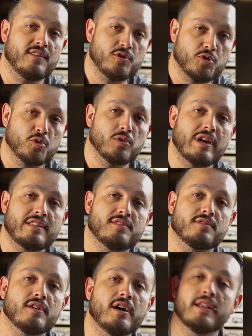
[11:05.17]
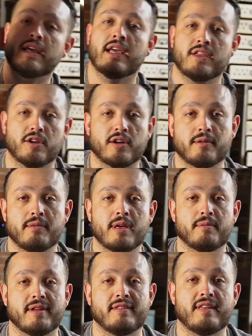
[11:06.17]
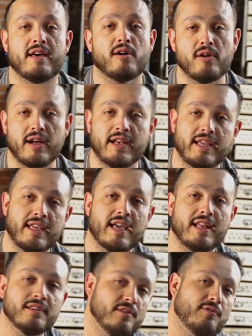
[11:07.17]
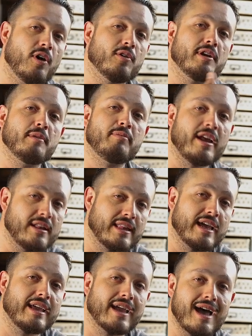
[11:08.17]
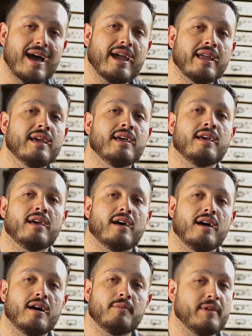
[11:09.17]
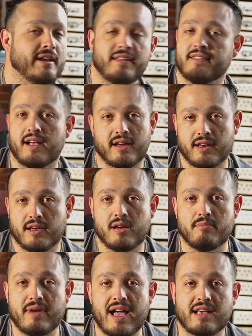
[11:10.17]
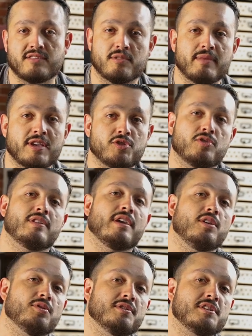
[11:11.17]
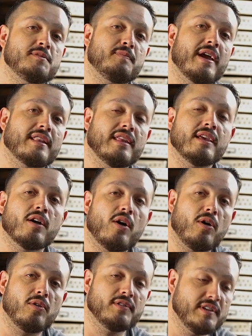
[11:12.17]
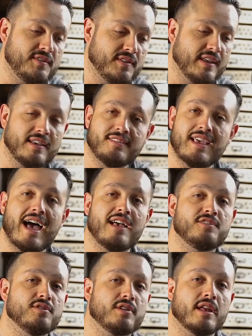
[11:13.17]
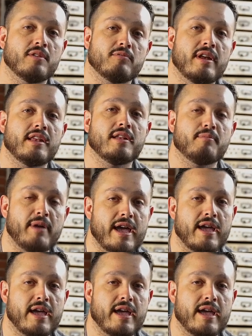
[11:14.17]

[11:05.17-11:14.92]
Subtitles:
true lights are on, you're going to be able to tell. And again, you've already paid that guy and he's not going to come back. So make sure that you're inspecting all these things as you're getting ready to pay.